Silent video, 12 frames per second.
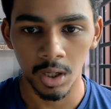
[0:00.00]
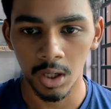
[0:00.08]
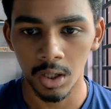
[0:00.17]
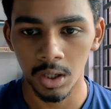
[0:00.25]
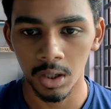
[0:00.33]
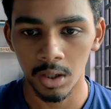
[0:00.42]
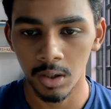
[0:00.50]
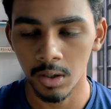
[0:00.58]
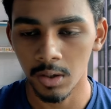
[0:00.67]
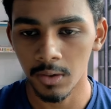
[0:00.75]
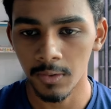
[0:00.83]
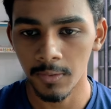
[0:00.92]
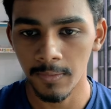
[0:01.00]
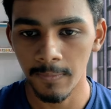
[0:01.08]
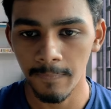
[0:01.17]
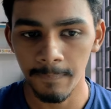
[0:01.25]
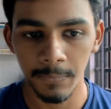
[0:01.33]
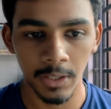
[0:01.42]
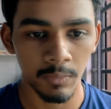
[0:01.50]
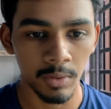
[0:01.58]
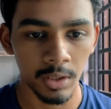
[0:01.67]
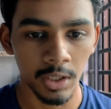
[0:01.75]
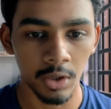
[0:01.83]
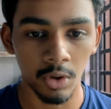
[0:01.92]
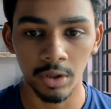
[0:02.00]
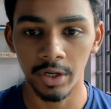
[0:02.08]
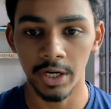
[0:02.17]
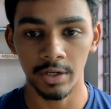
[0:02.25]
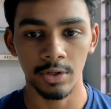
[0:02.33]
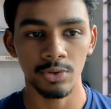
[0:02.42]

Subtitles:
Uh, then we'll click on create a